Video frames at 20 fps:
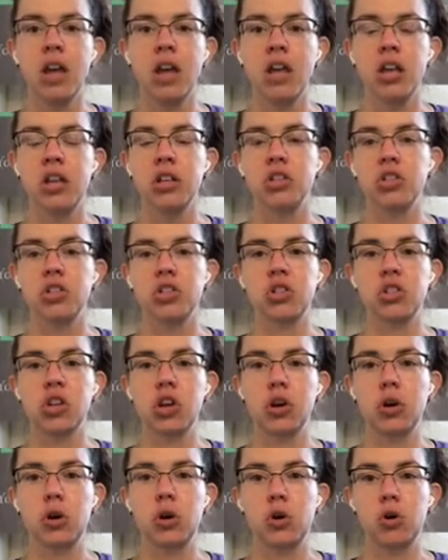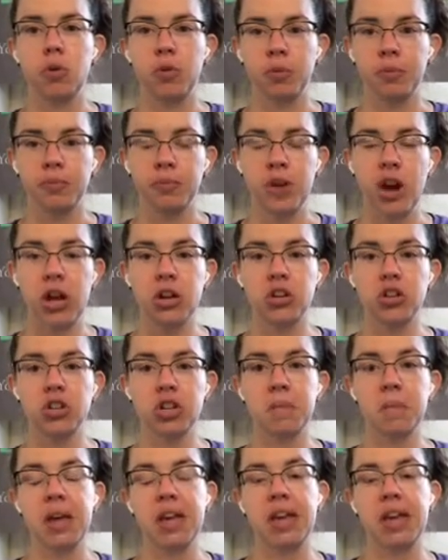So I usually make